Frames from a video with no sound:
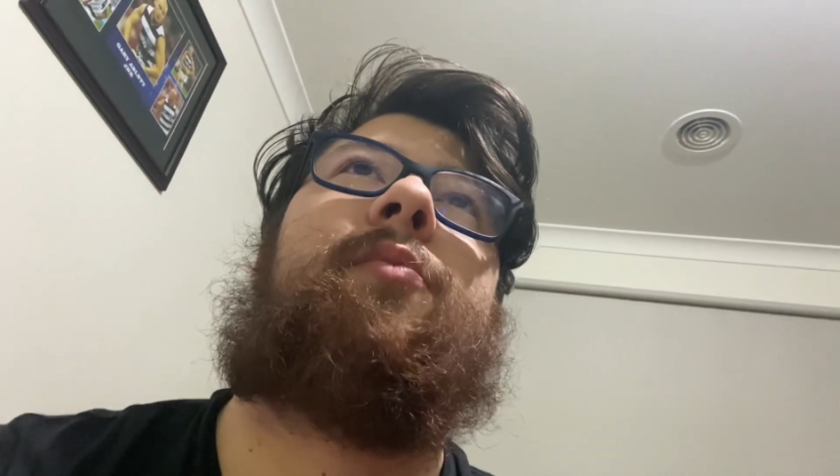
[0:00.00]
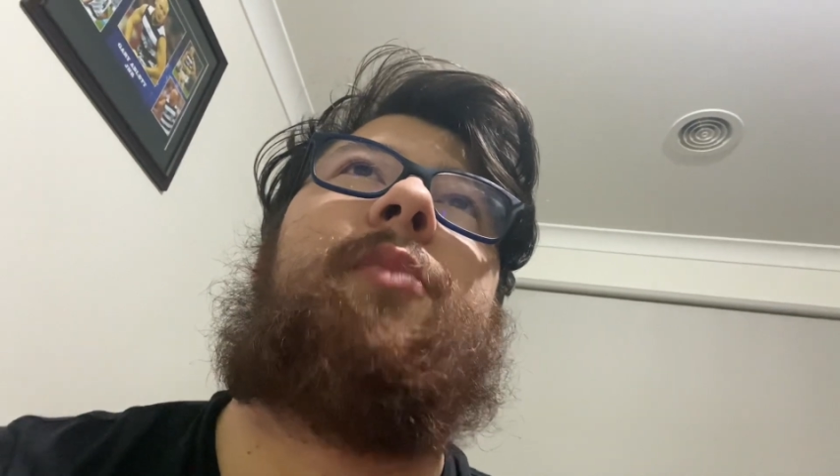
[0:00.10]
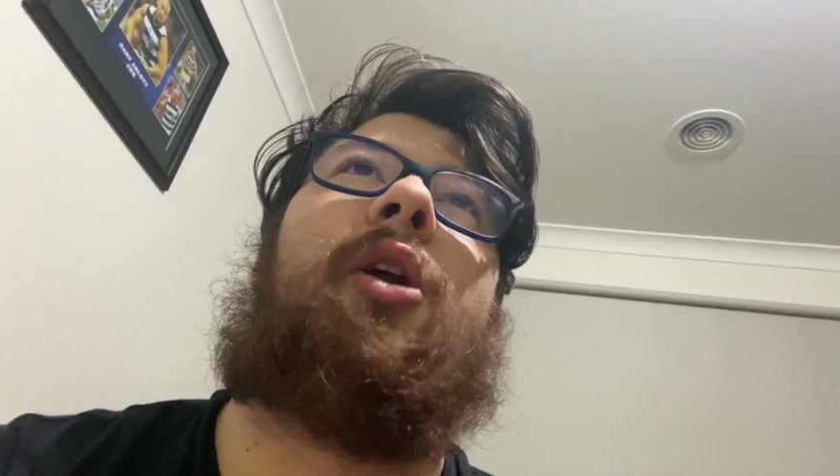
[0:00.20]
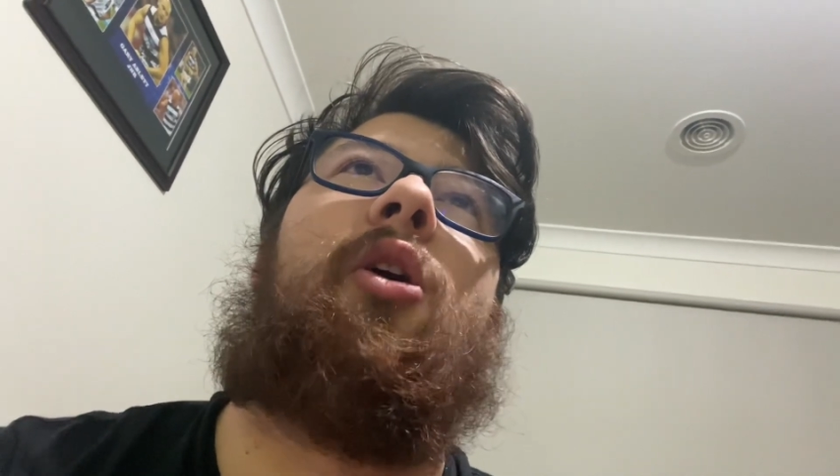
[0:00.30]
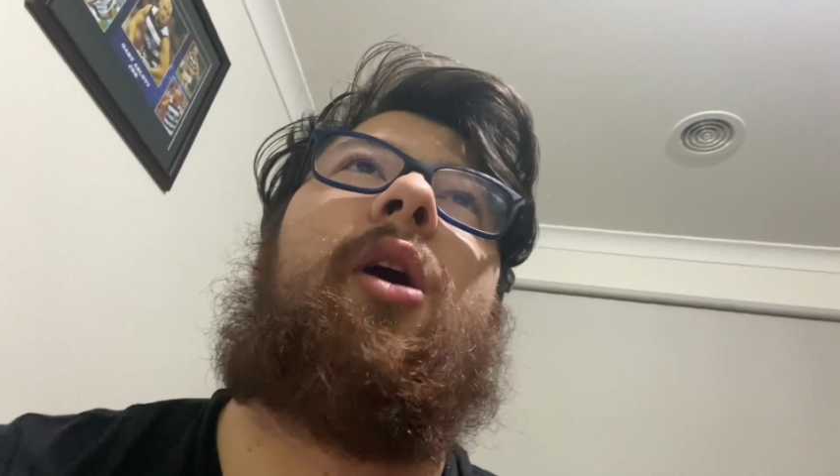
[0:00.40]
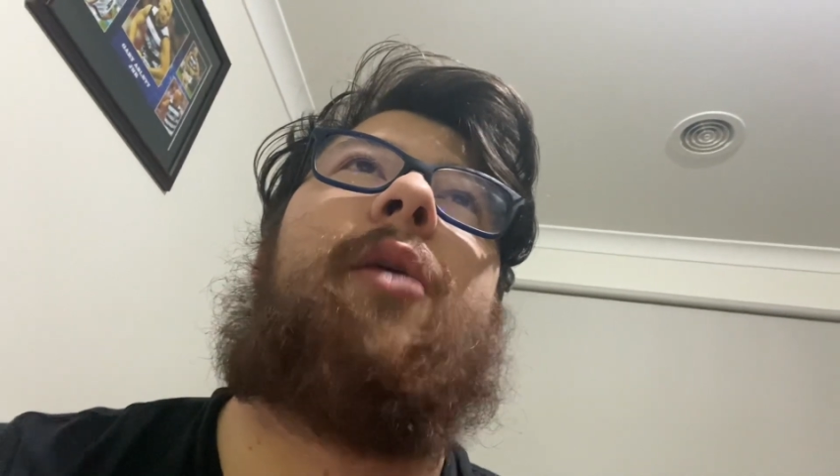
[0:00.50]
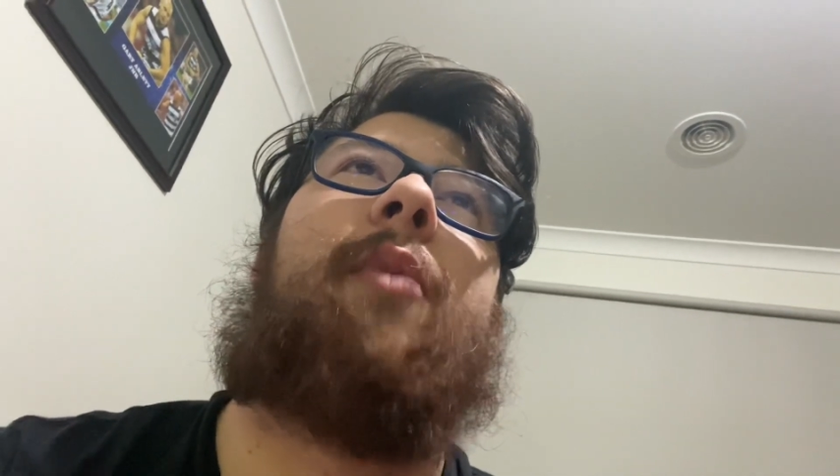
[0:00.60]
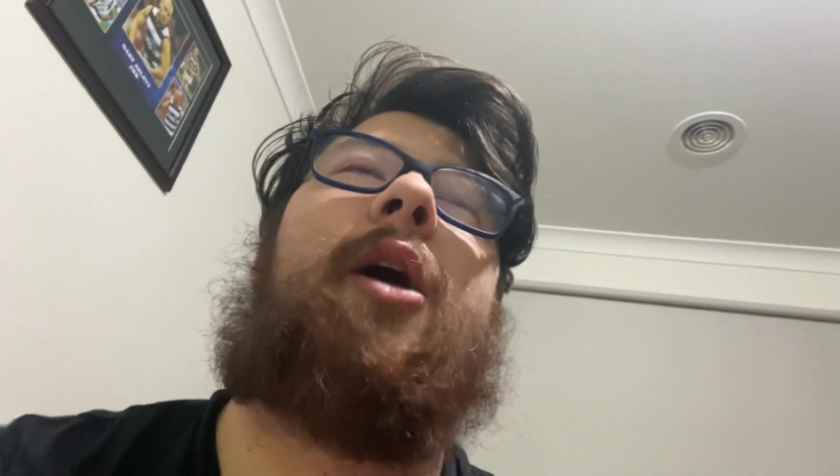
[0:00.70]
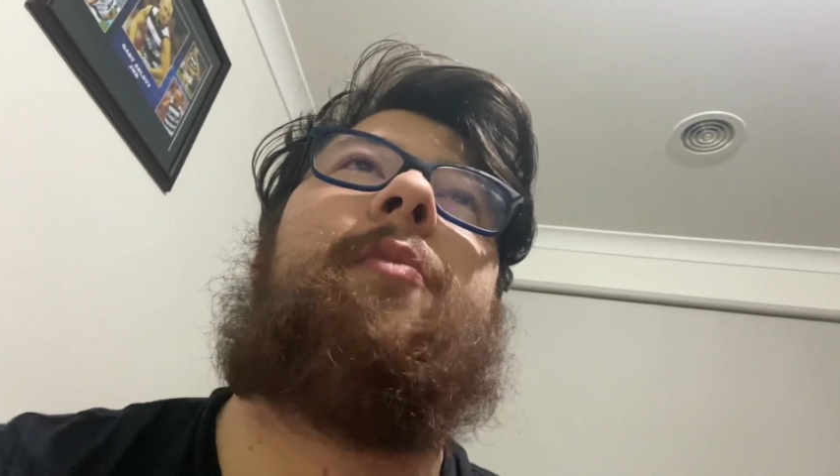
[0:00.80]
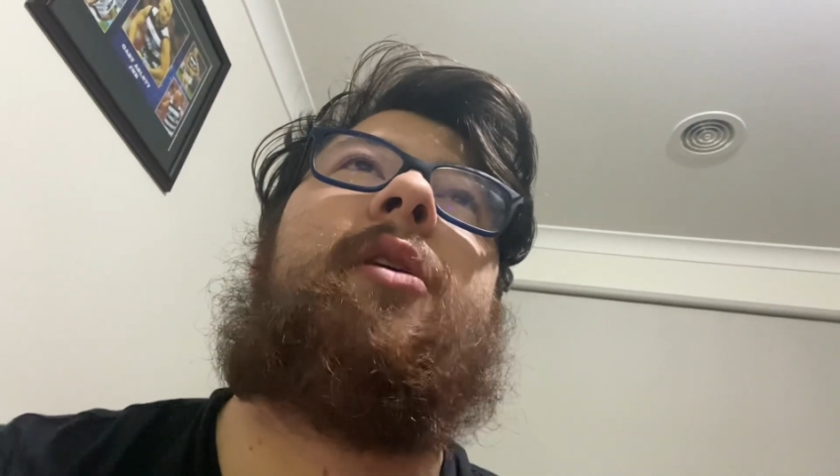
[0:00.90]
Bit higher,
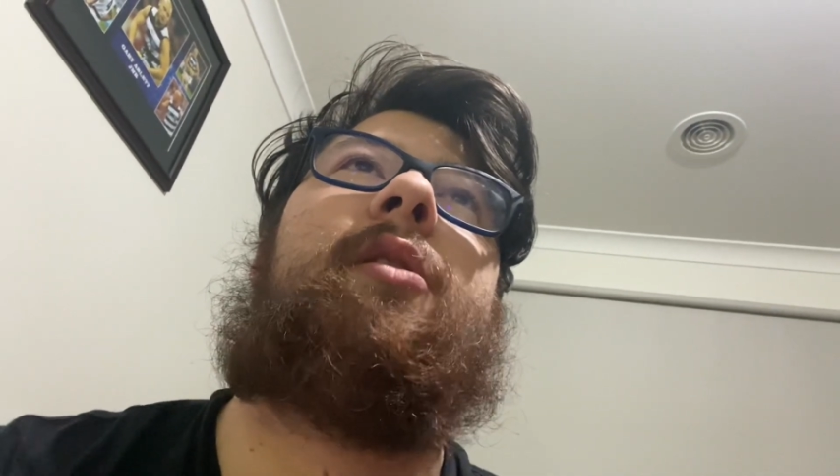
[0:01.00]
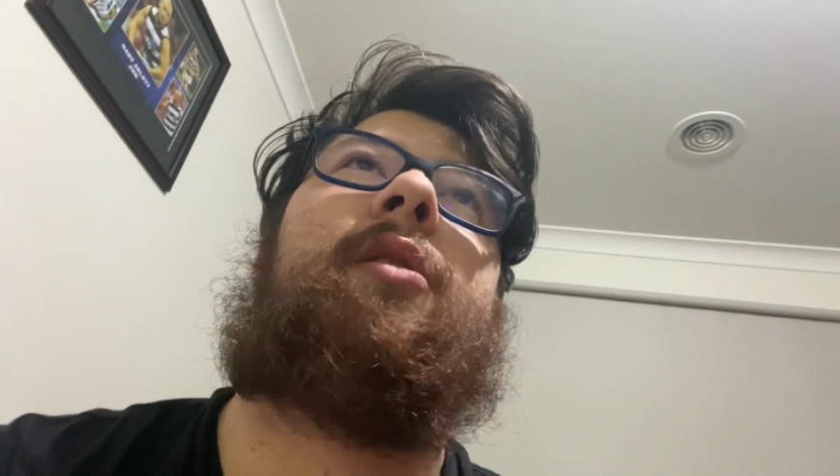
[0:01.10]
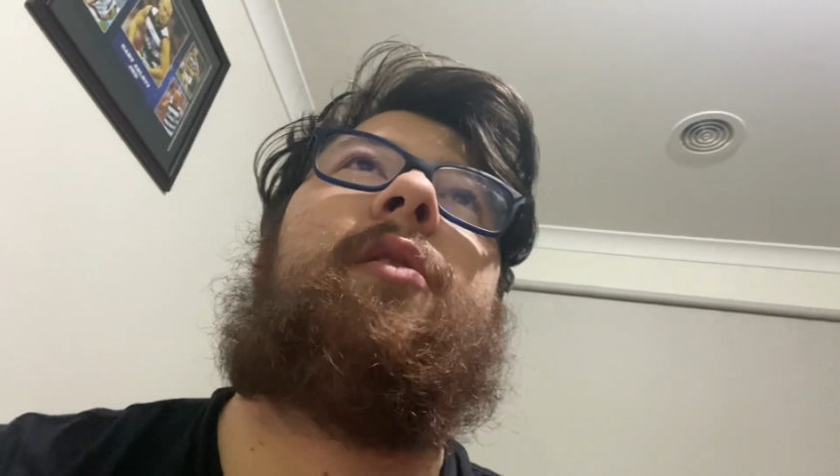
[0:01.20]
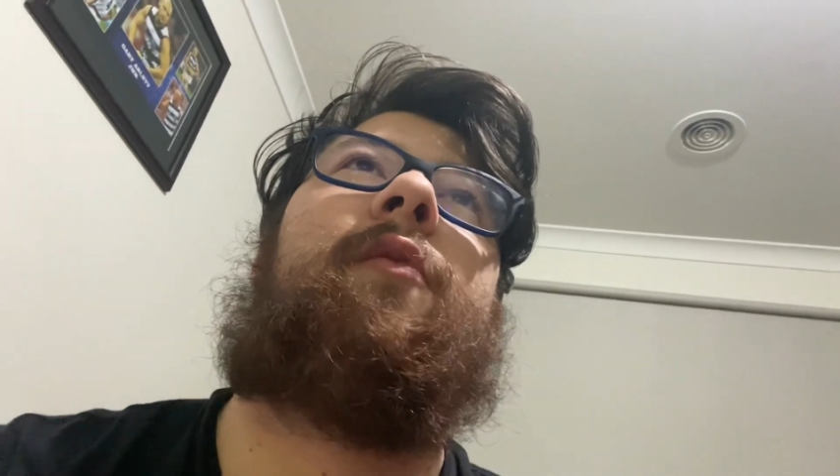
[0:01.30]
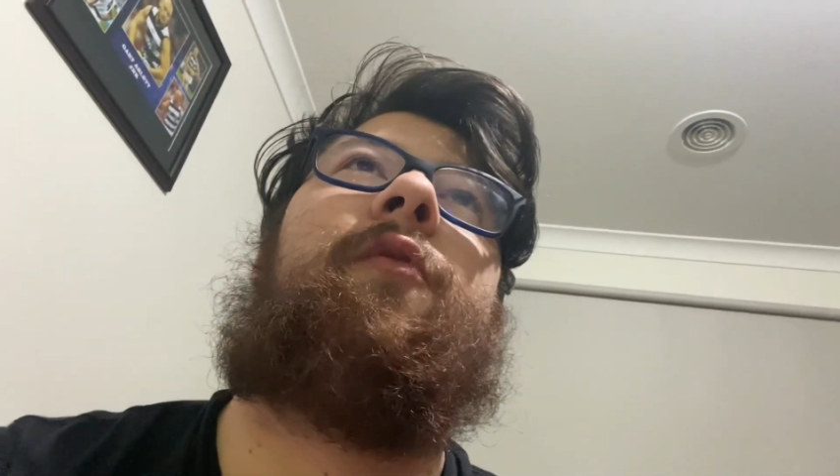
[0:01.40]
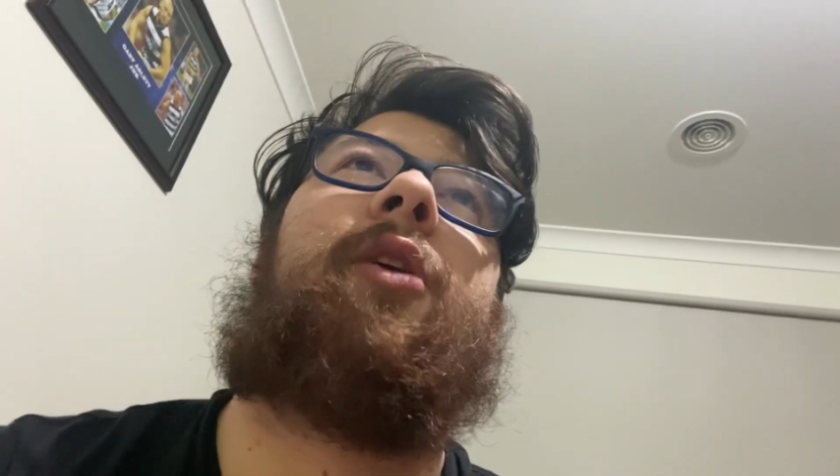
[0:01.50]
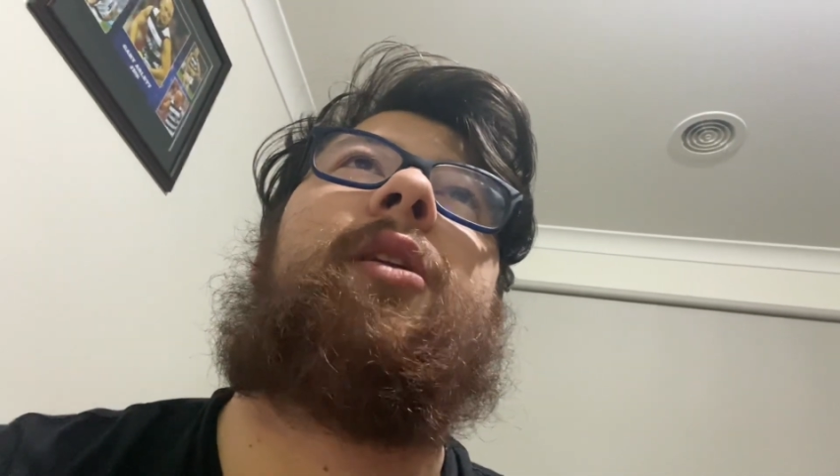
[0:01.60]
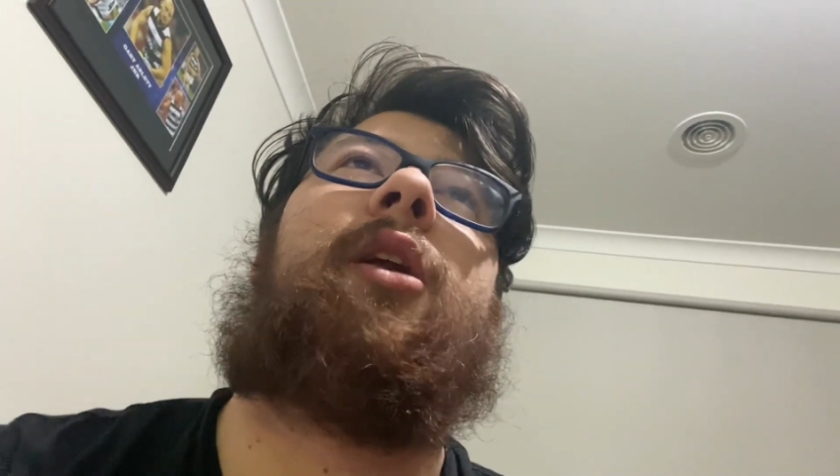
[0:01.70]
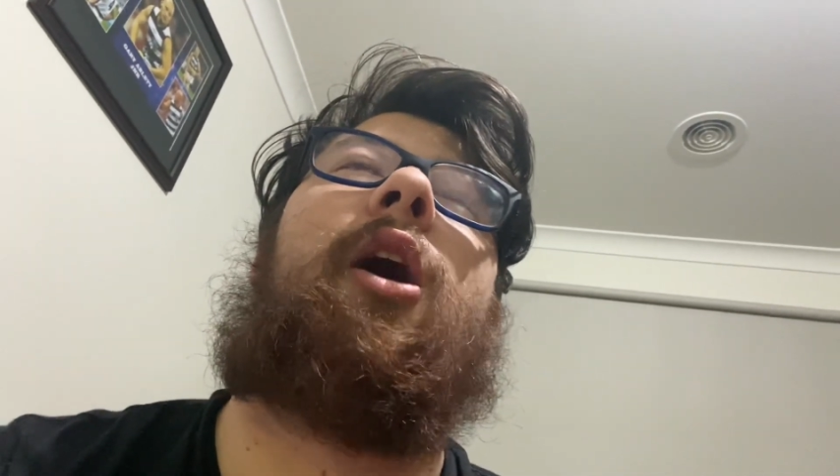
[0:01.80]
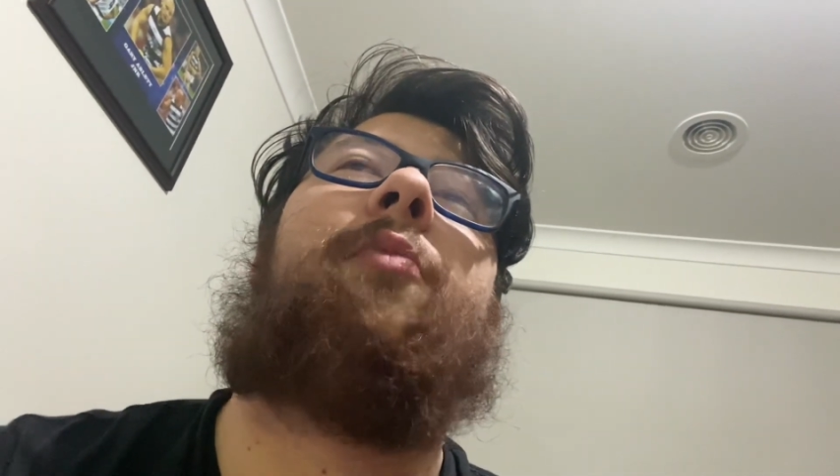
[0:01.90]
maybe. Flicked
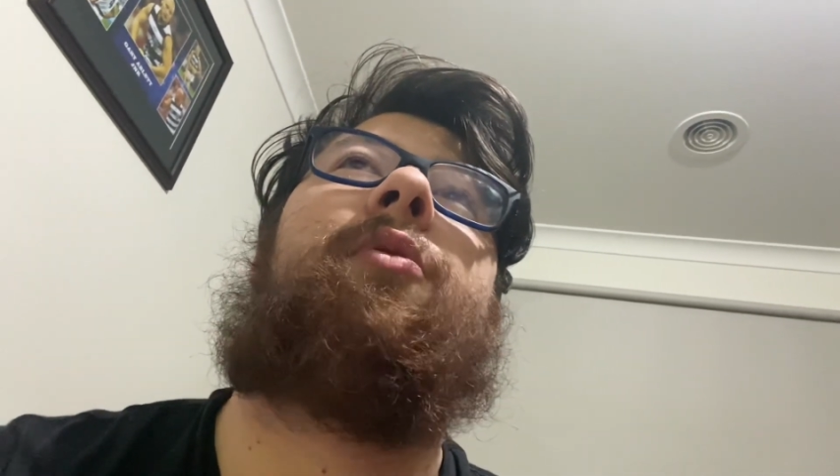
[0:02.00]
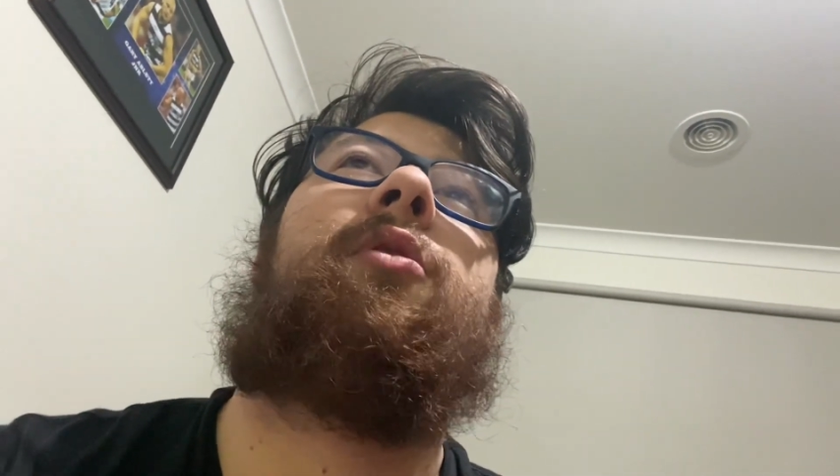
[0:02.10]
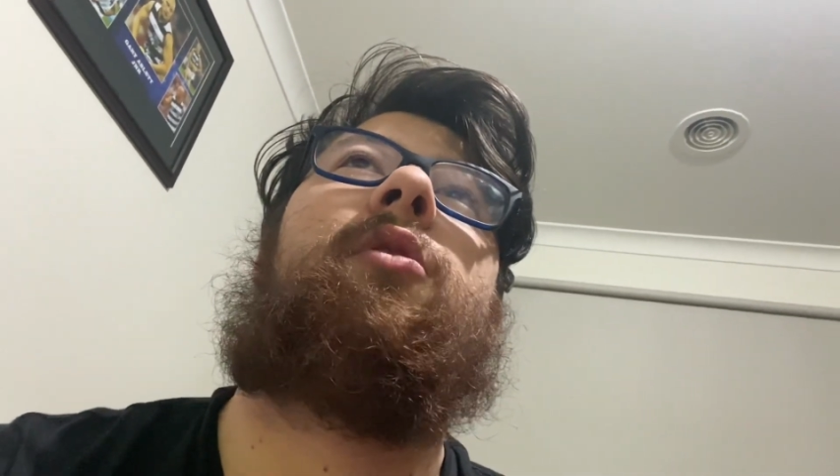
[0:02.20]
it up.